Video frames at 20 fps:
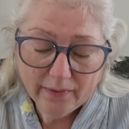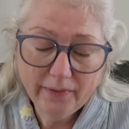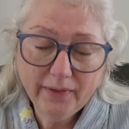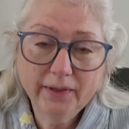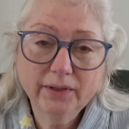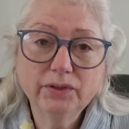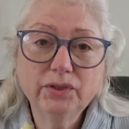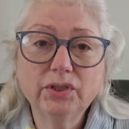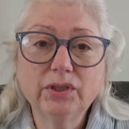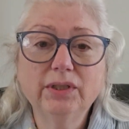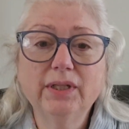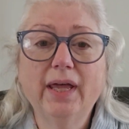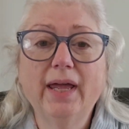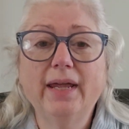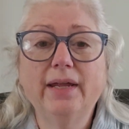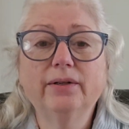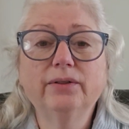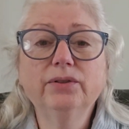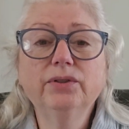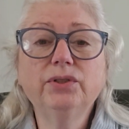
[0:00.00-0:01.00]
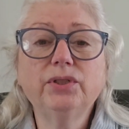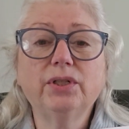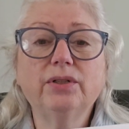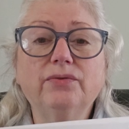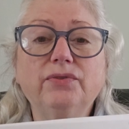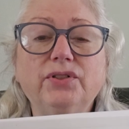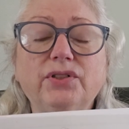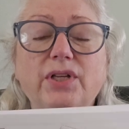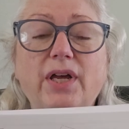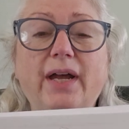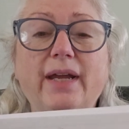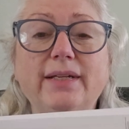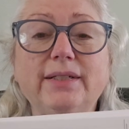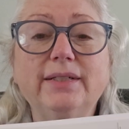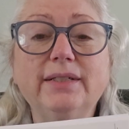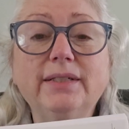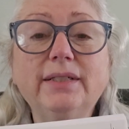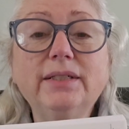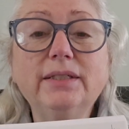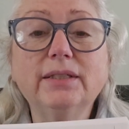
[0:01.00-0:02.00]
there's layers of
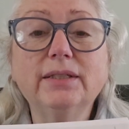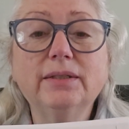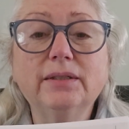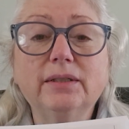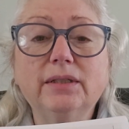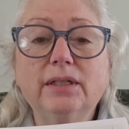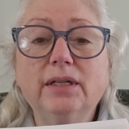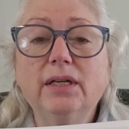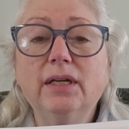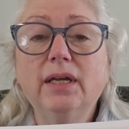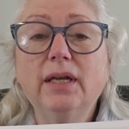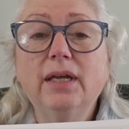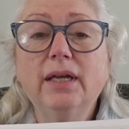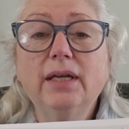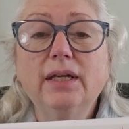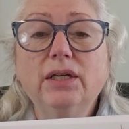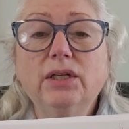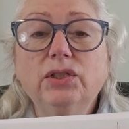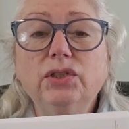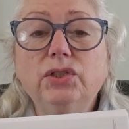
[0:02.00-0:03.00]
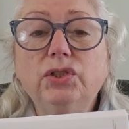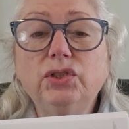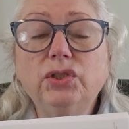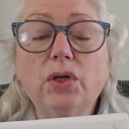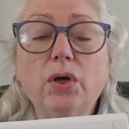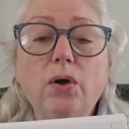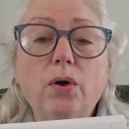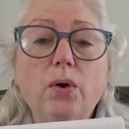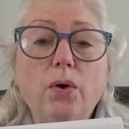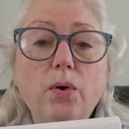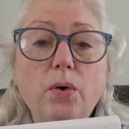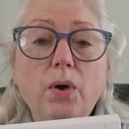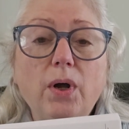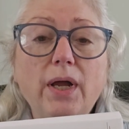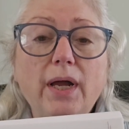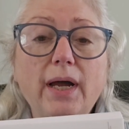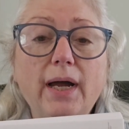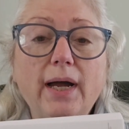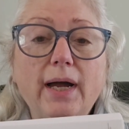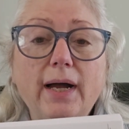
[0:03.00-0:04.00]
sizes. So
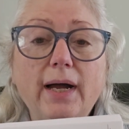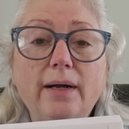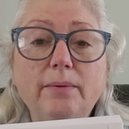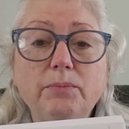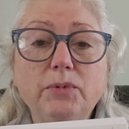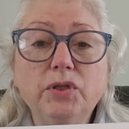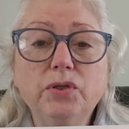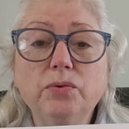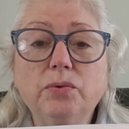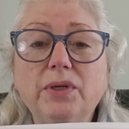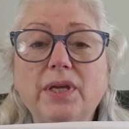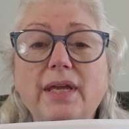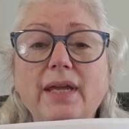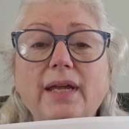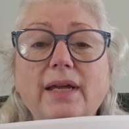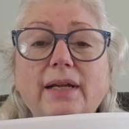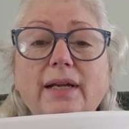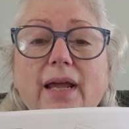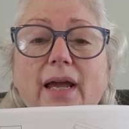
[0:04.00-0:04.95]
you can